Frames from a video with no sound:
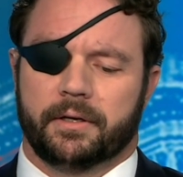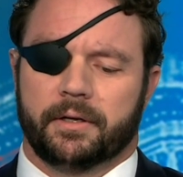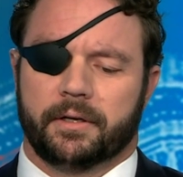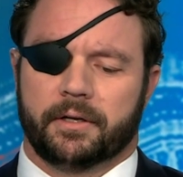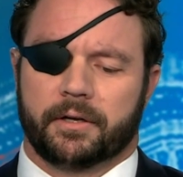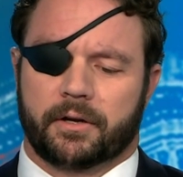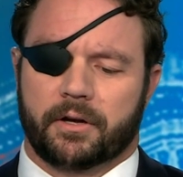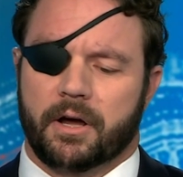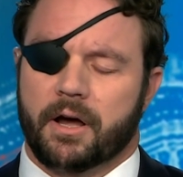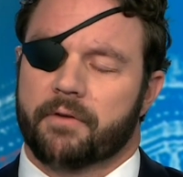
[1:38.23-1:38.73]

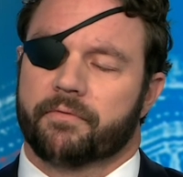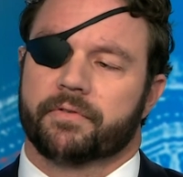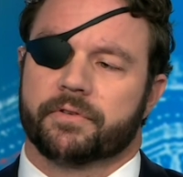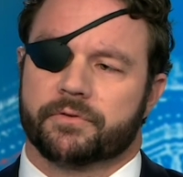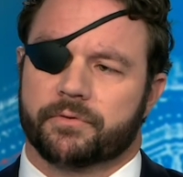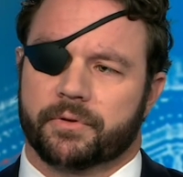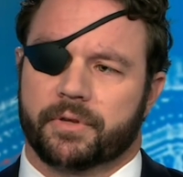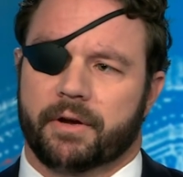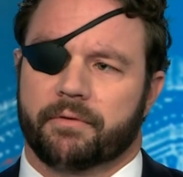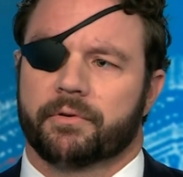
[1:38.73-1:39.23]
in a
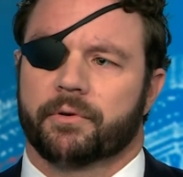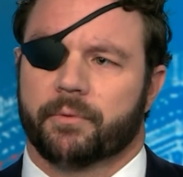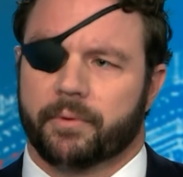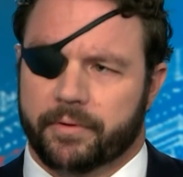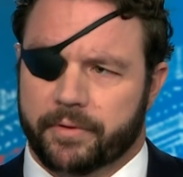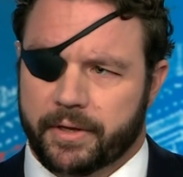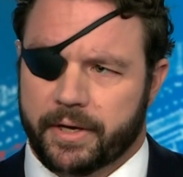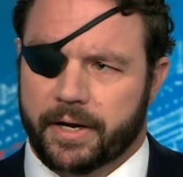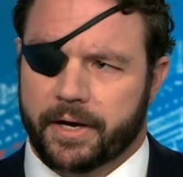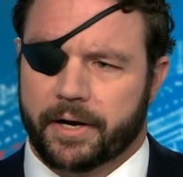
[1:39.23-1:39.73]
conference with
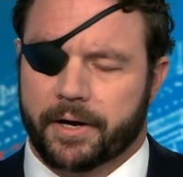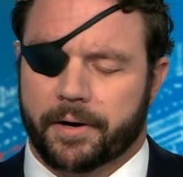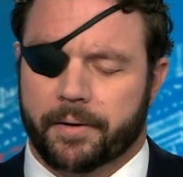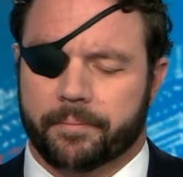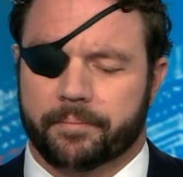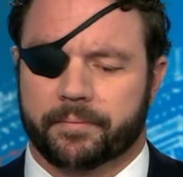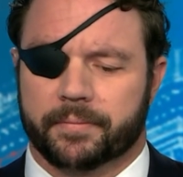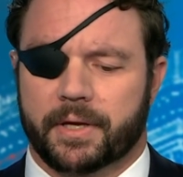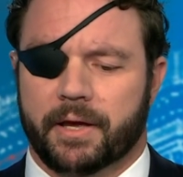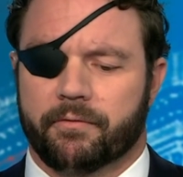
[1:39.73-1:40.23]
everyone
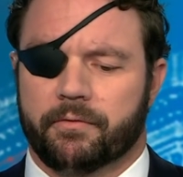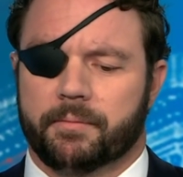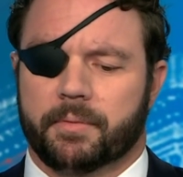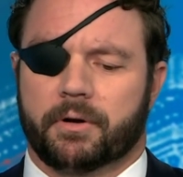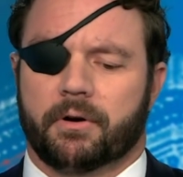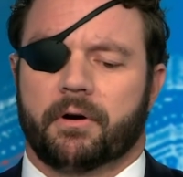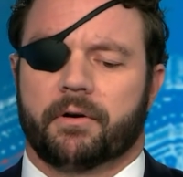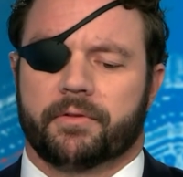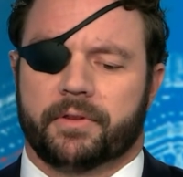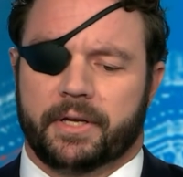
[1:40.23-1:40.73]
there, Kevin
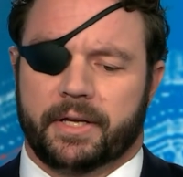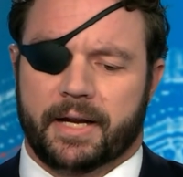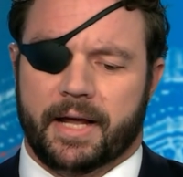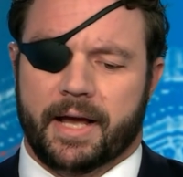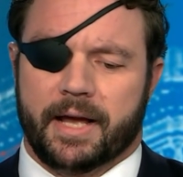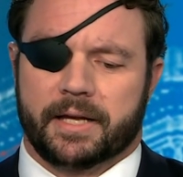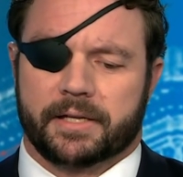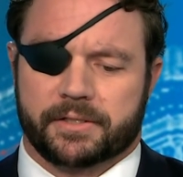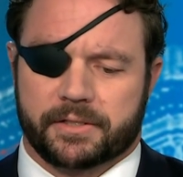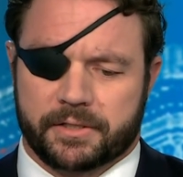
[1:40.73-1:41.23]
McCarthy had
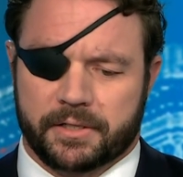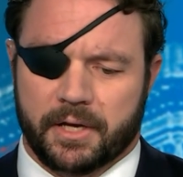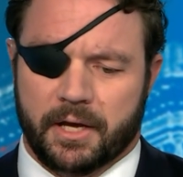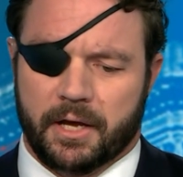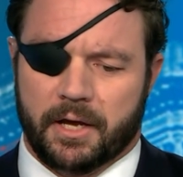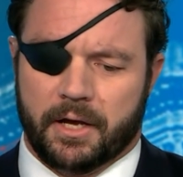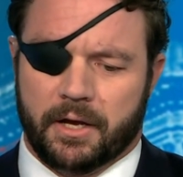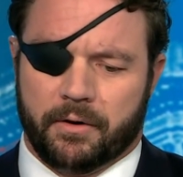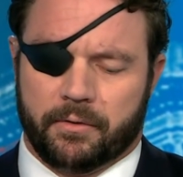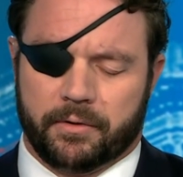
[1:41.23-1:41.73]
asked
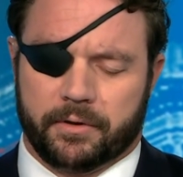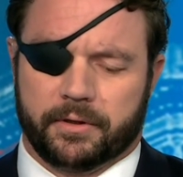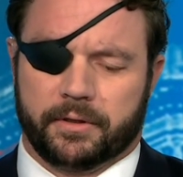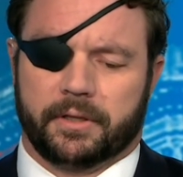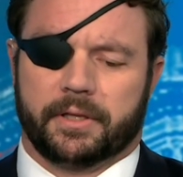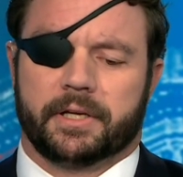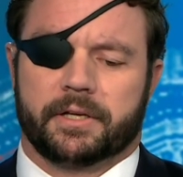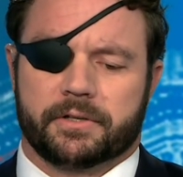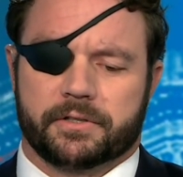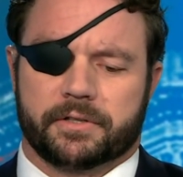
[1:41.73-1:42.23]
one of the
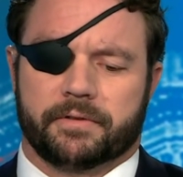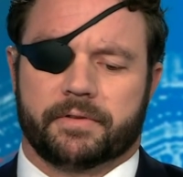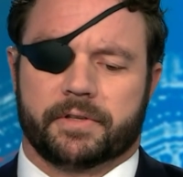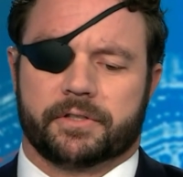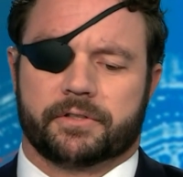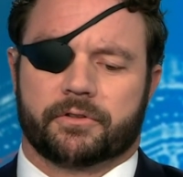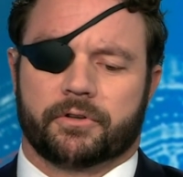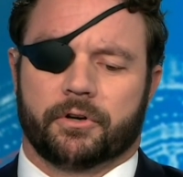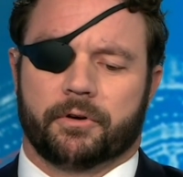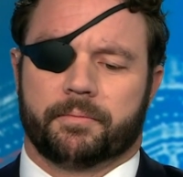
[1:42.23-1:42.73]
leaders of
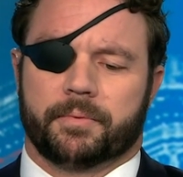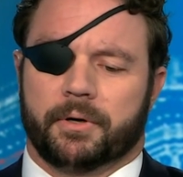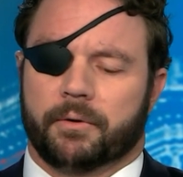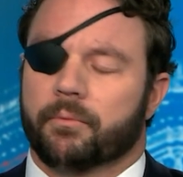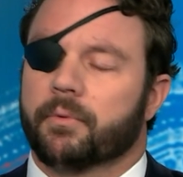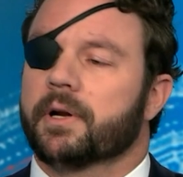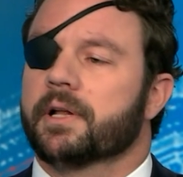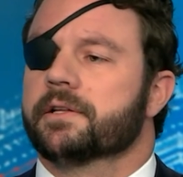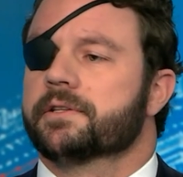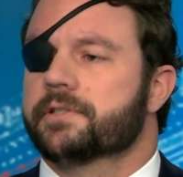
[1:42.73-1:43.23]
this group,
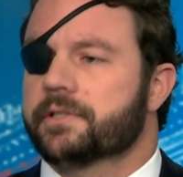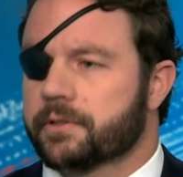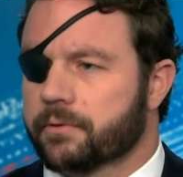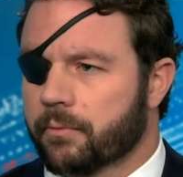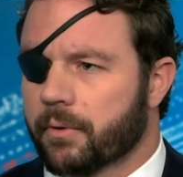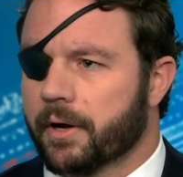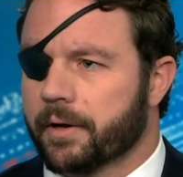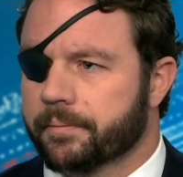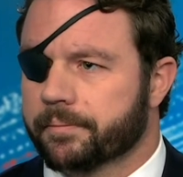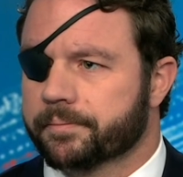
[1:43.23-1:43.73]
what else do you
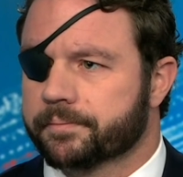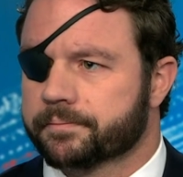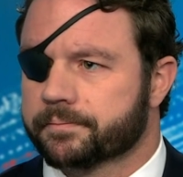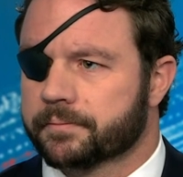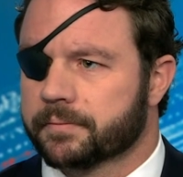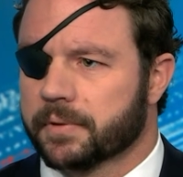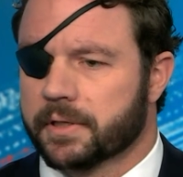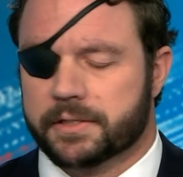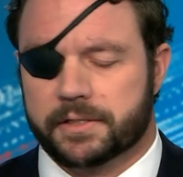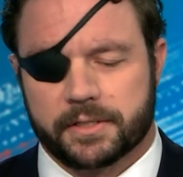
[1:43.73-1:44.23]
want?
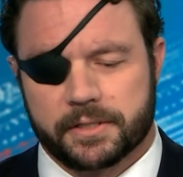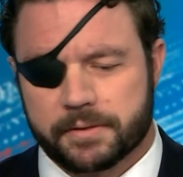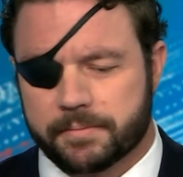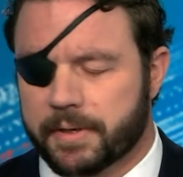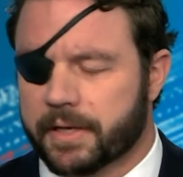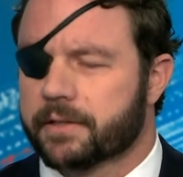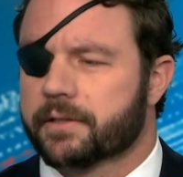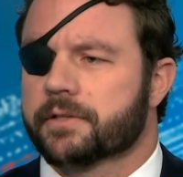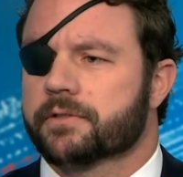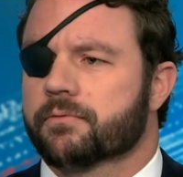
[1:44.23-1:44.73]
Let's
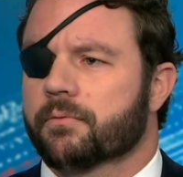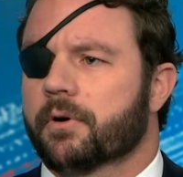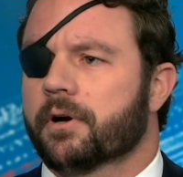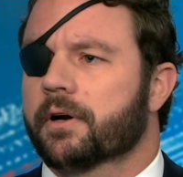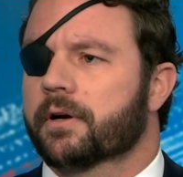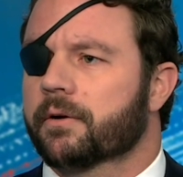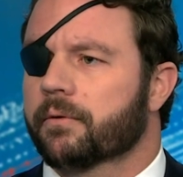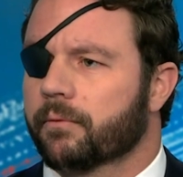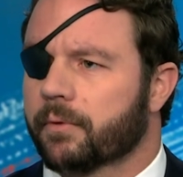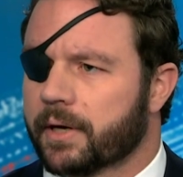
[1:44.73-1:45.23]
make this
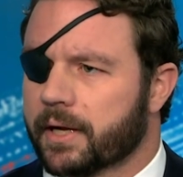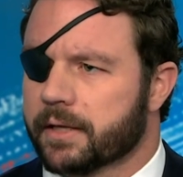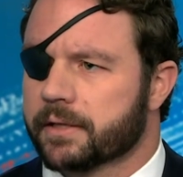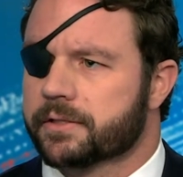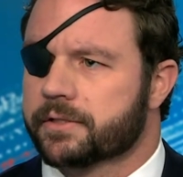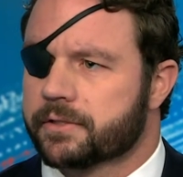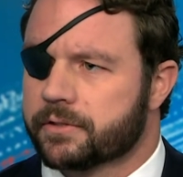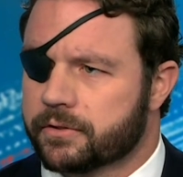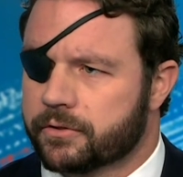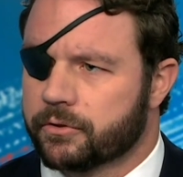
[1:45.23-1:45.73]
work. What
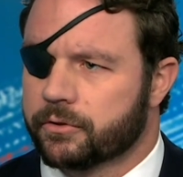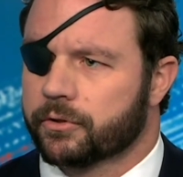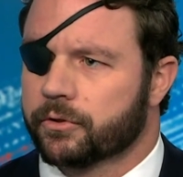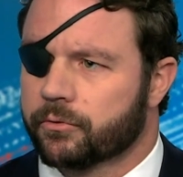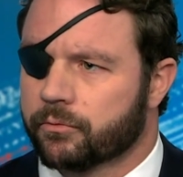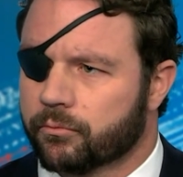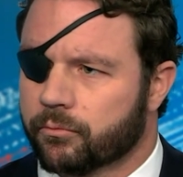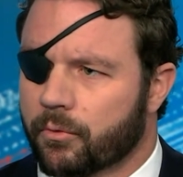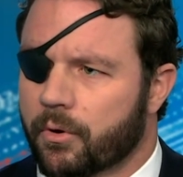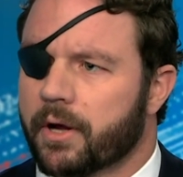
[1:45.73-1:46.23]
else do
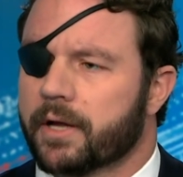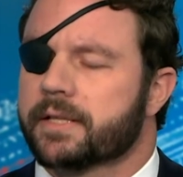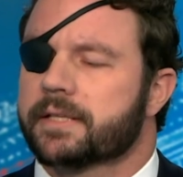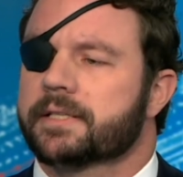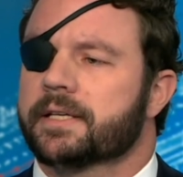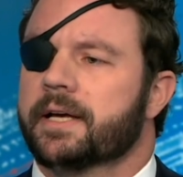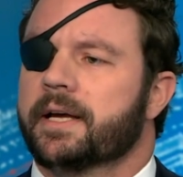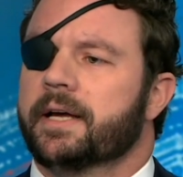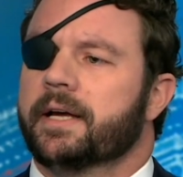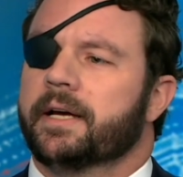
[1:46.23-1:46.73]
you
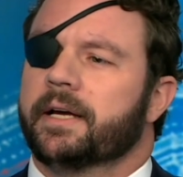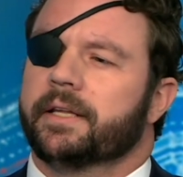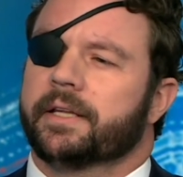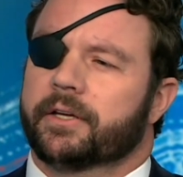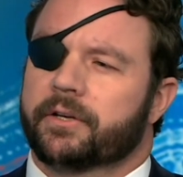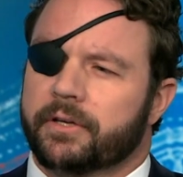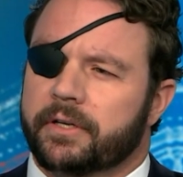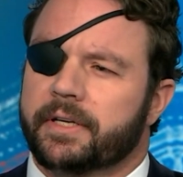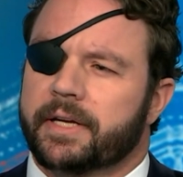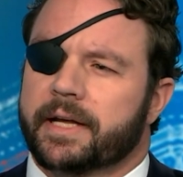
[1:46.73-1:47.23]
want? And
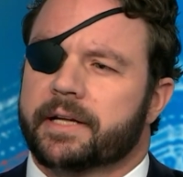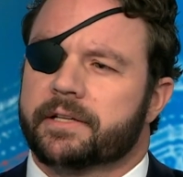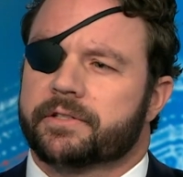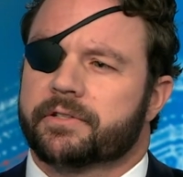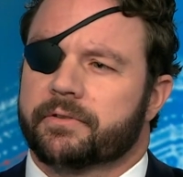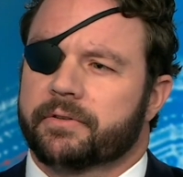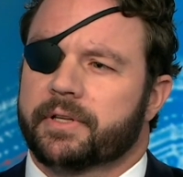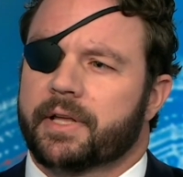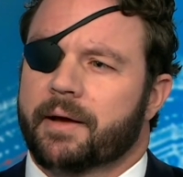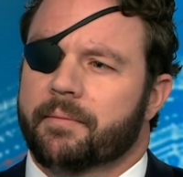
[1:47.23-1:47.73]
they couldn't
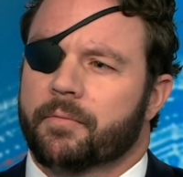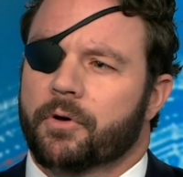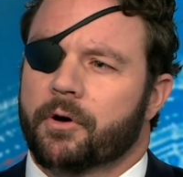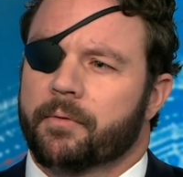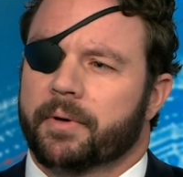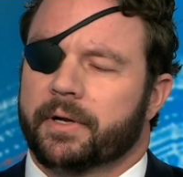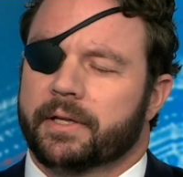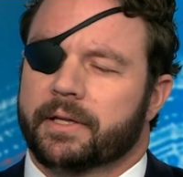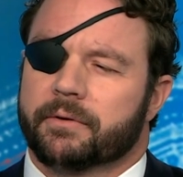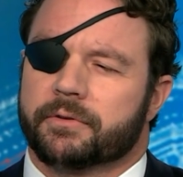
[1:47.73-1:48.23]
answer in that
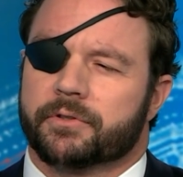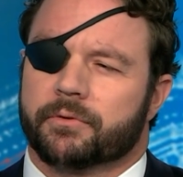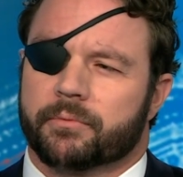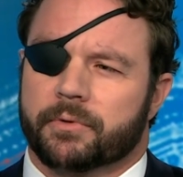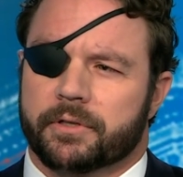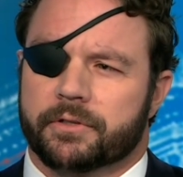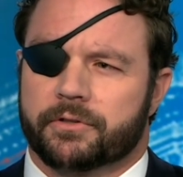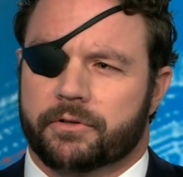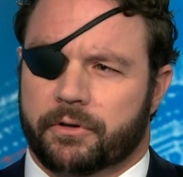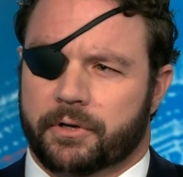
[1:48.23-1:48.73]
moment, and that was a
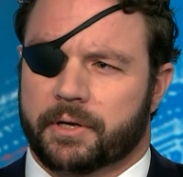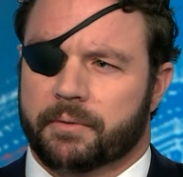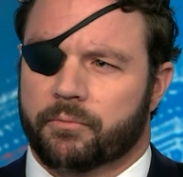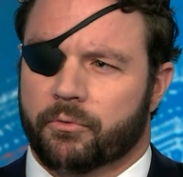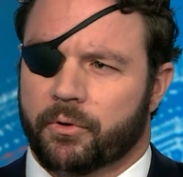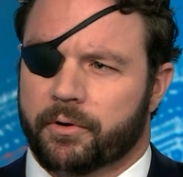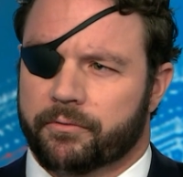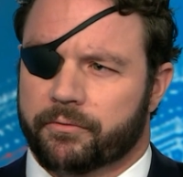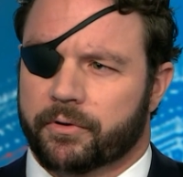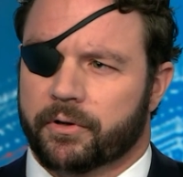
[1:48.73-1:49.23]
real turning
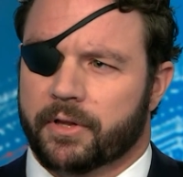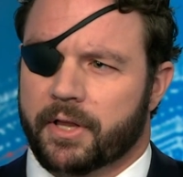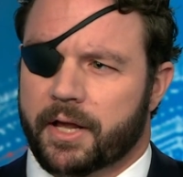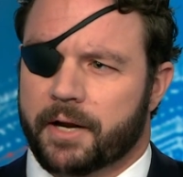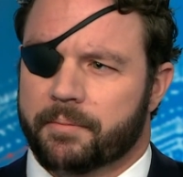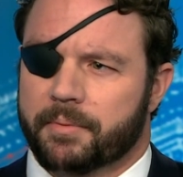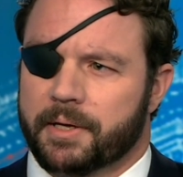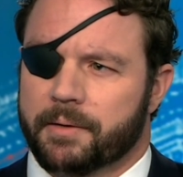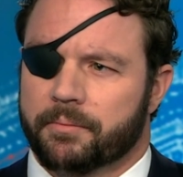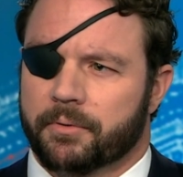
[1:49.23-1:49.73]
point for a
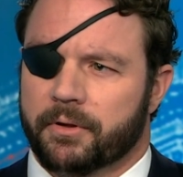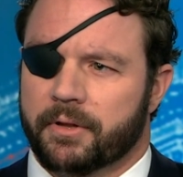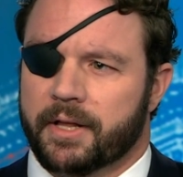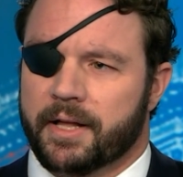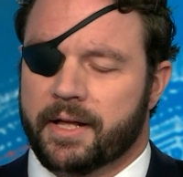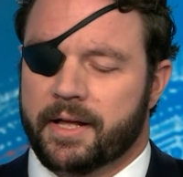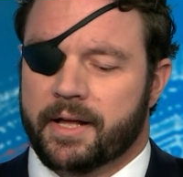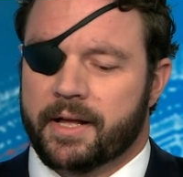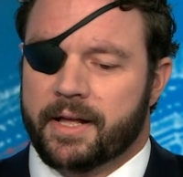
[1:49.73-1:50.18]
lot of people.